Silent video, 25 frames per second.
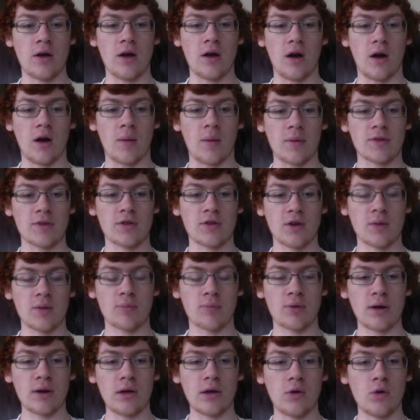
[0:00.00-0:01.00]
It's looking
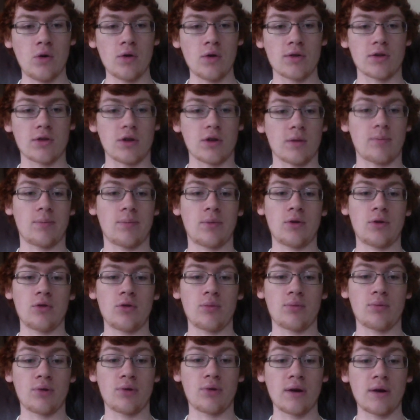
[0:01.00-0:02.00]
pretty cool. It's looking
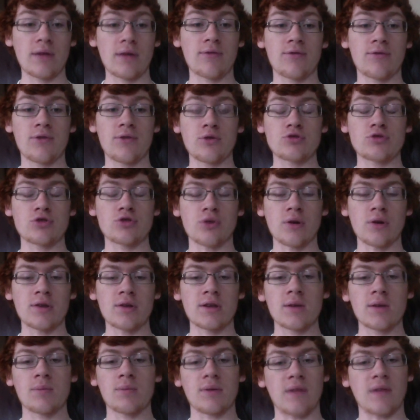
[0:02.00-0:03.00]
pretty
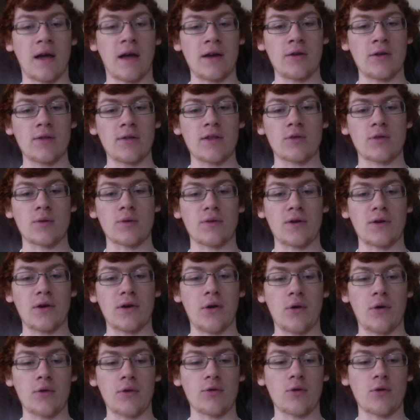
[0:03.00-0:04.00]
futuristic, but I know that's what they're
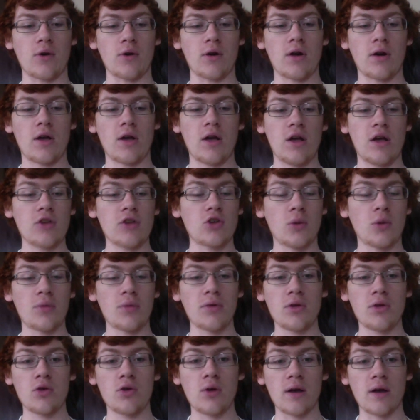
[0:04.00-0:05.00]
going for. So hopefully
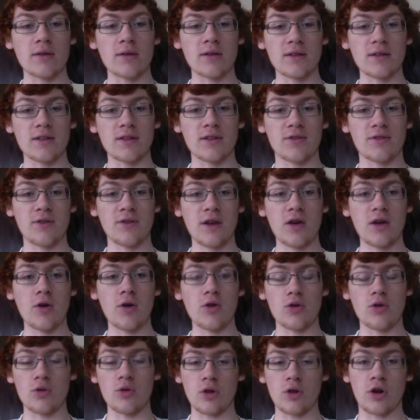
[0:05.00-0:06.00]
you guys like this video.
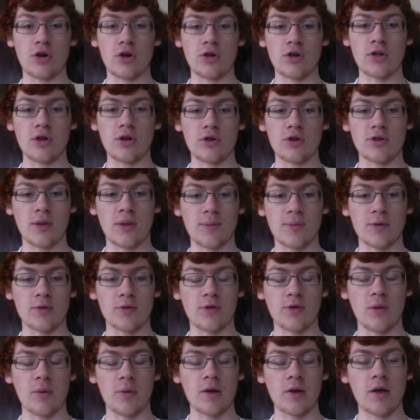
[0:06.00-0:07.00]
You learned a little something
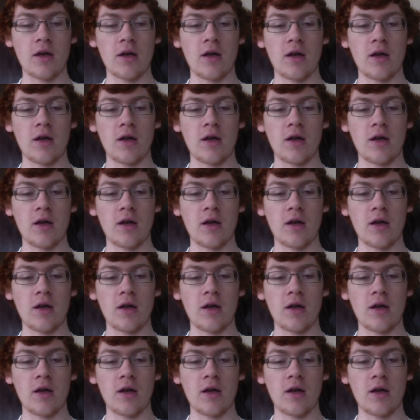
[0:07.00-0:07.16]
from it.